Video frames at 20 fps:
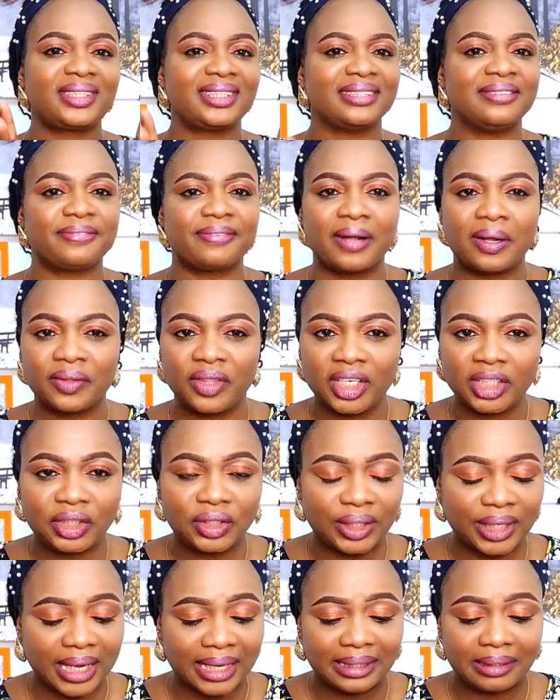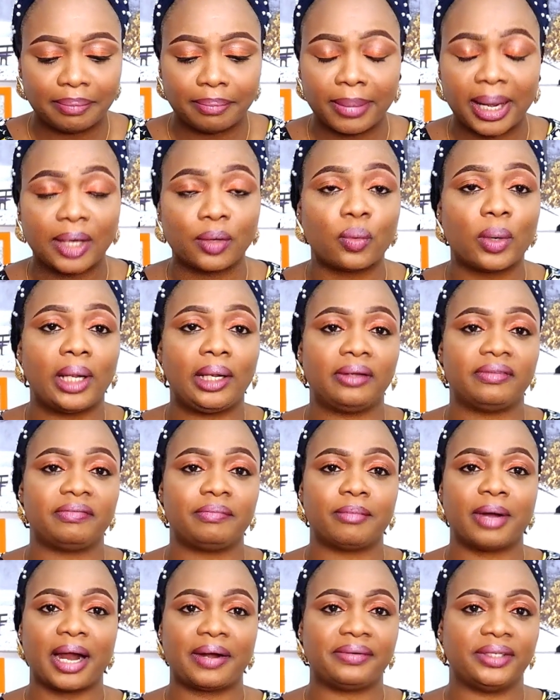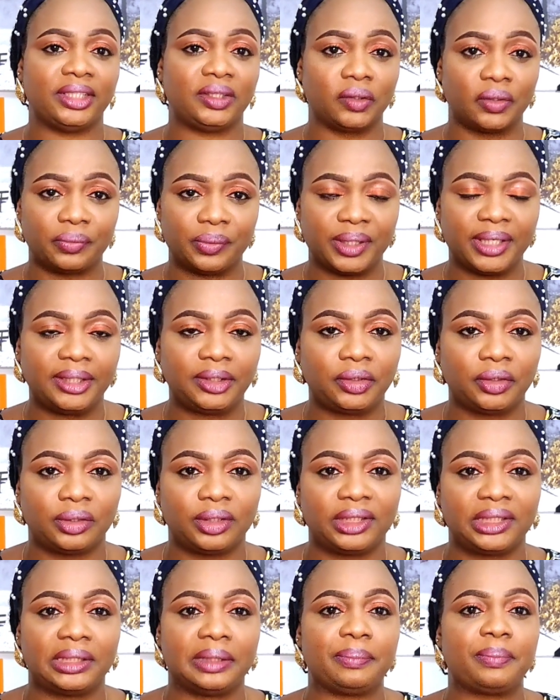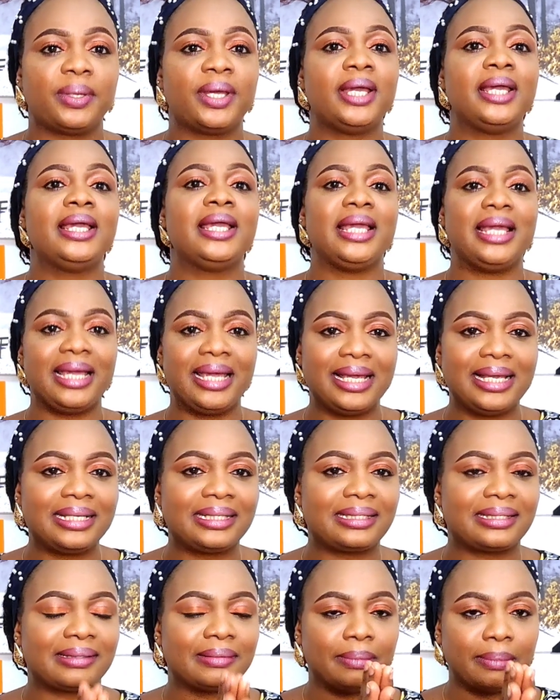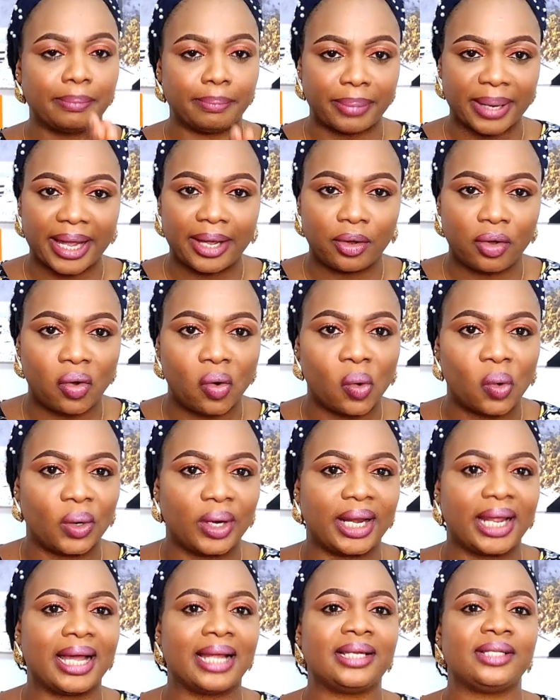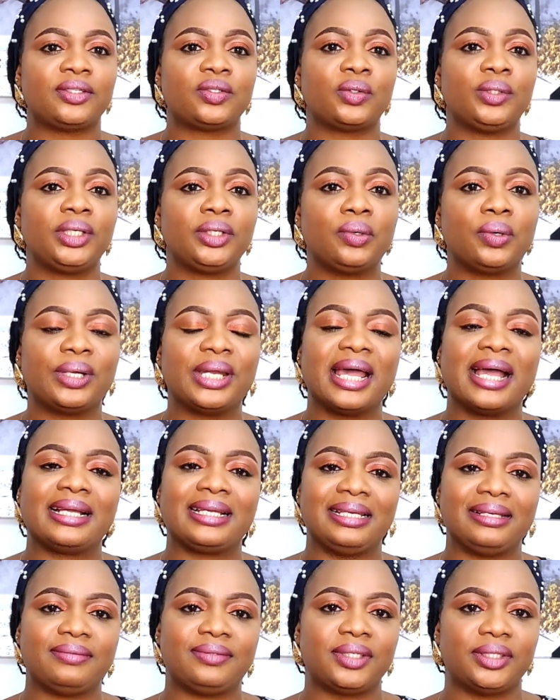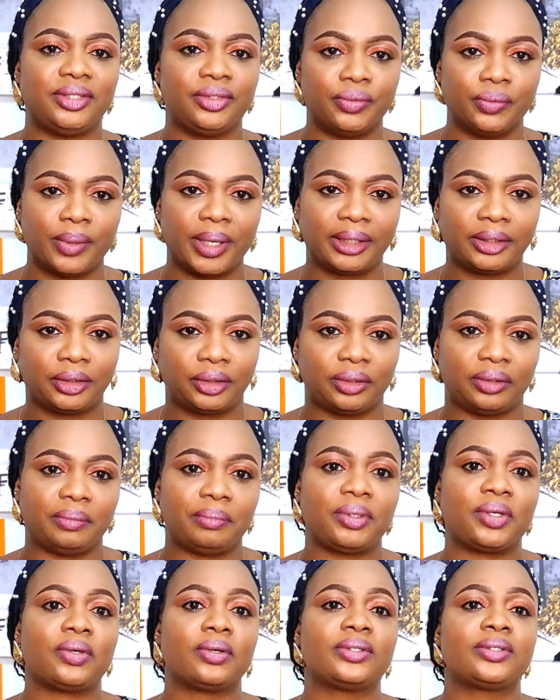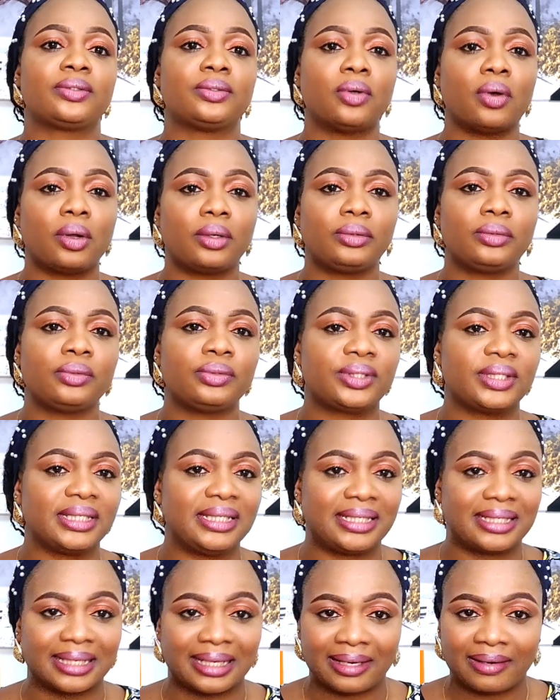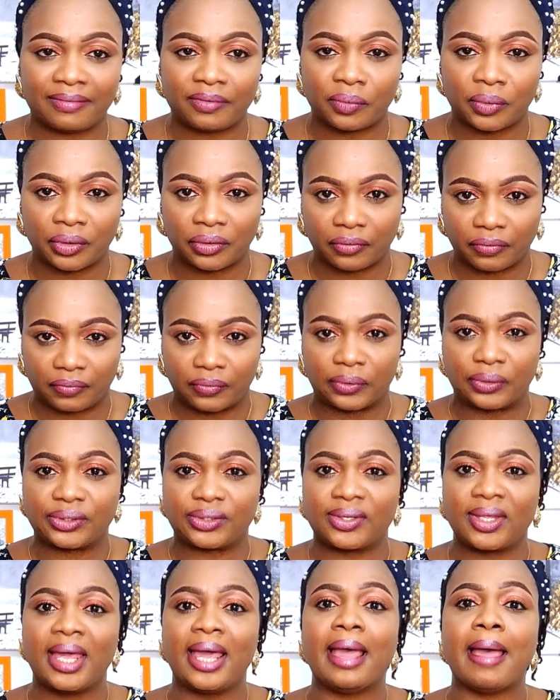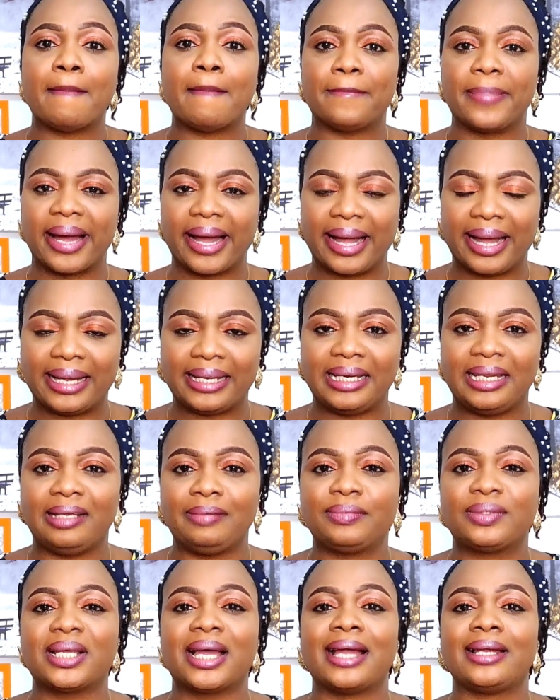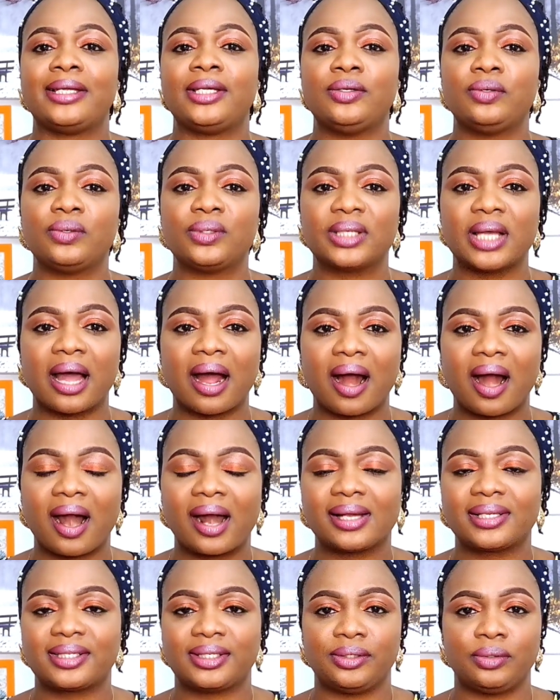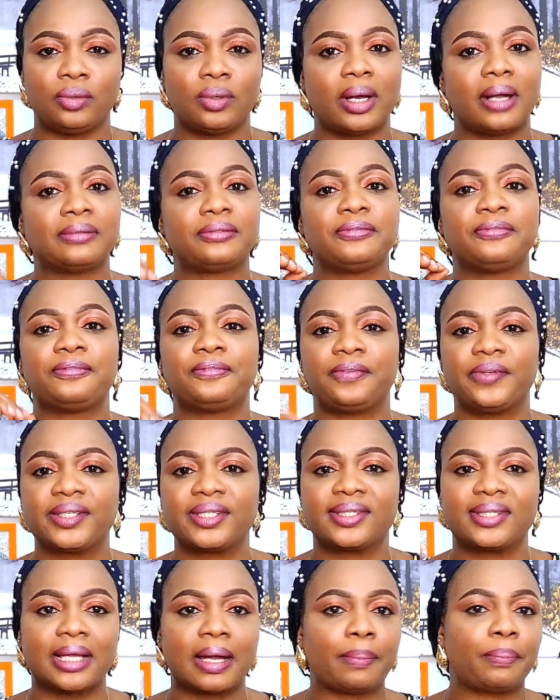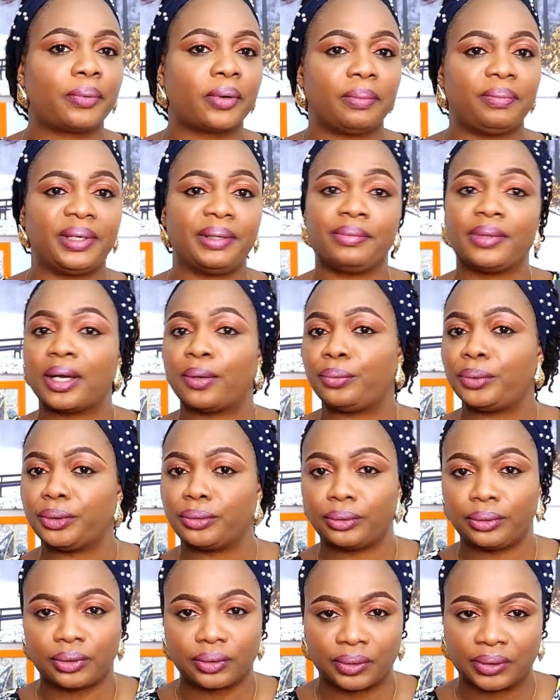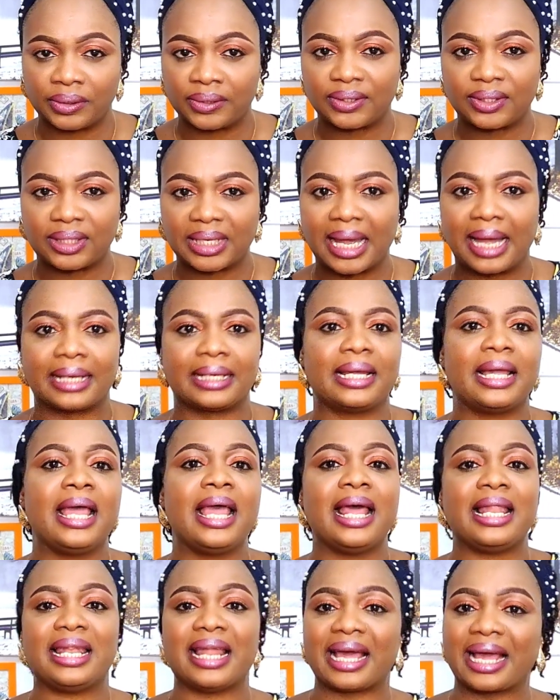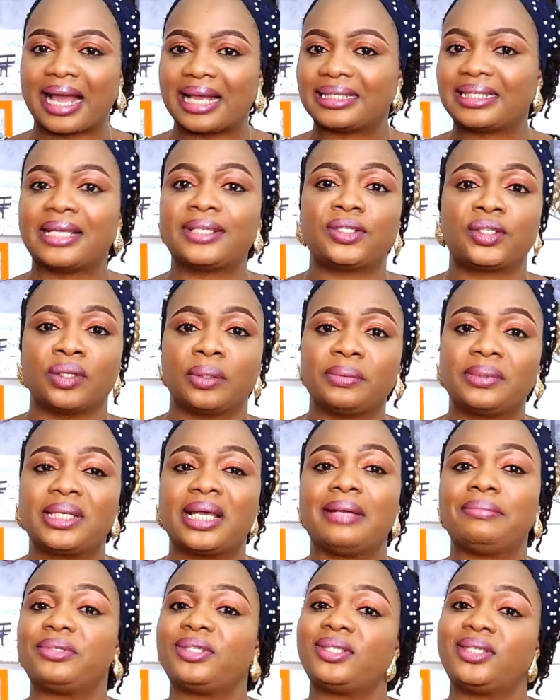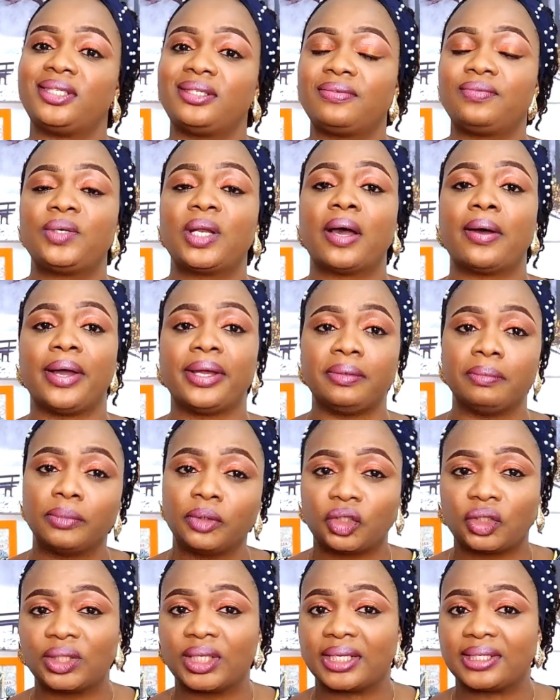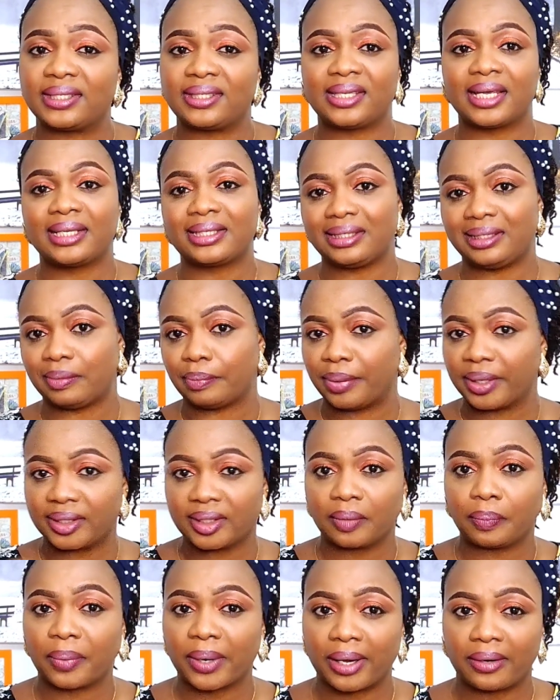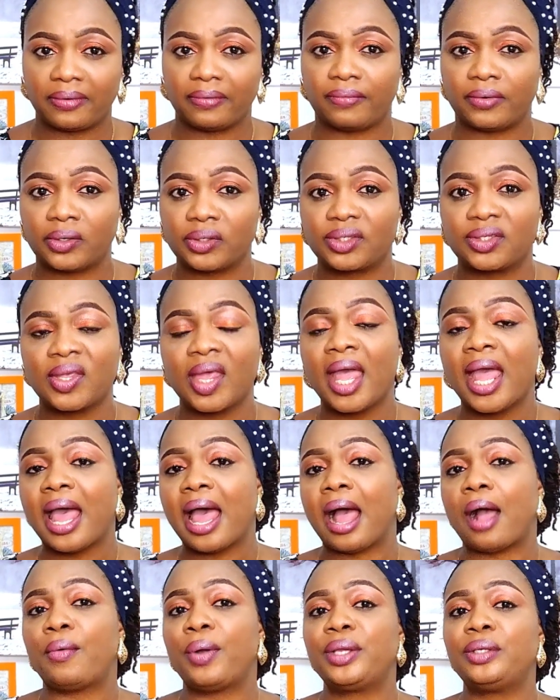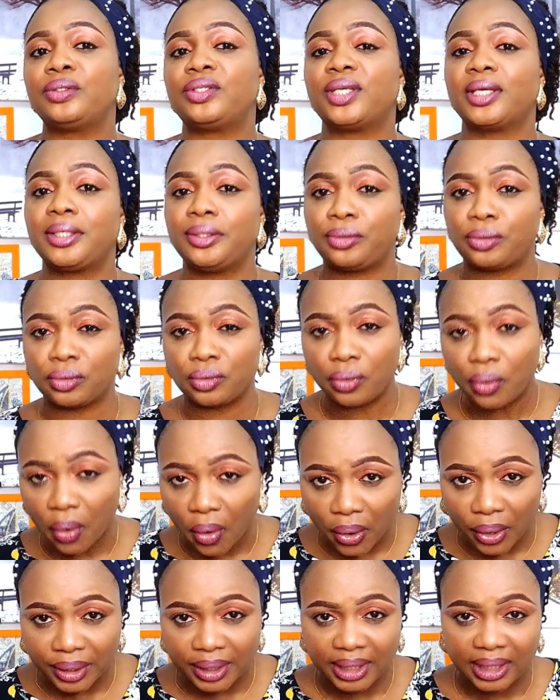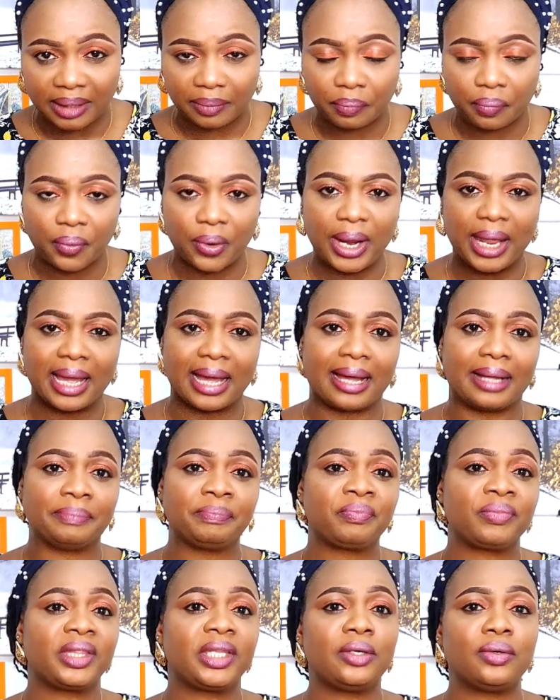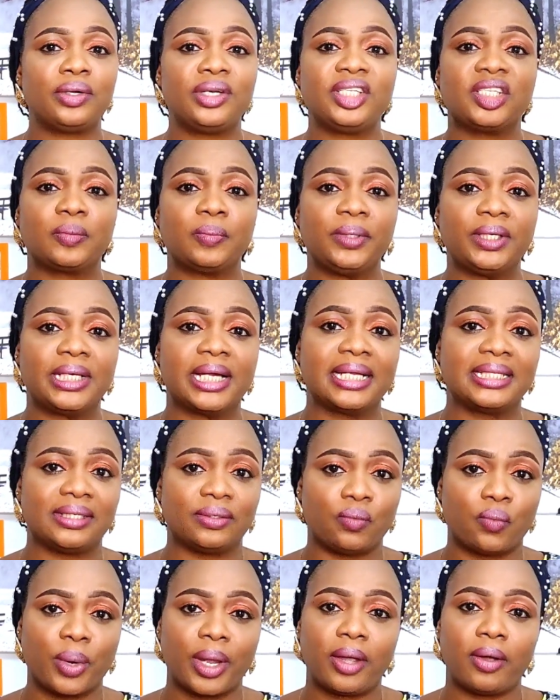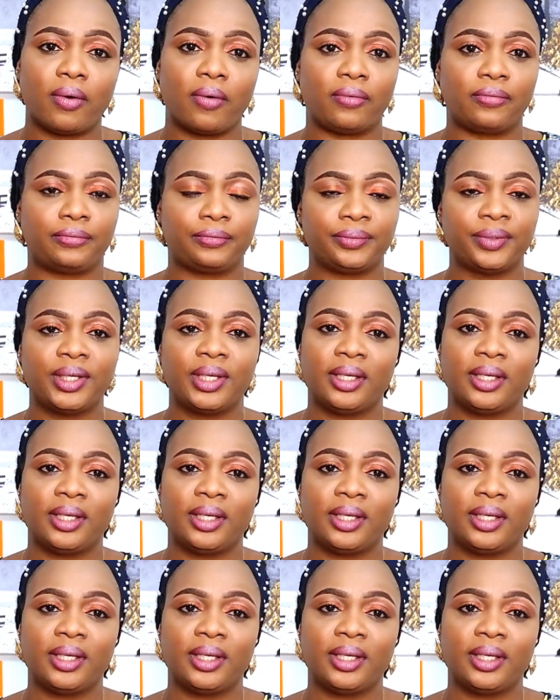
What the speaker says: The foundation and the manual of marriage or relationship is by God, and it's only God that gives the direction, because God knows each and every one of us by our names, and He knows our hearts. He knows how to fix that problem that we don't understand. Like I said, sometimes it is even our emotion that is getting the better part of us, and when you take it to God in prayer, the Holy Spirit has a way of,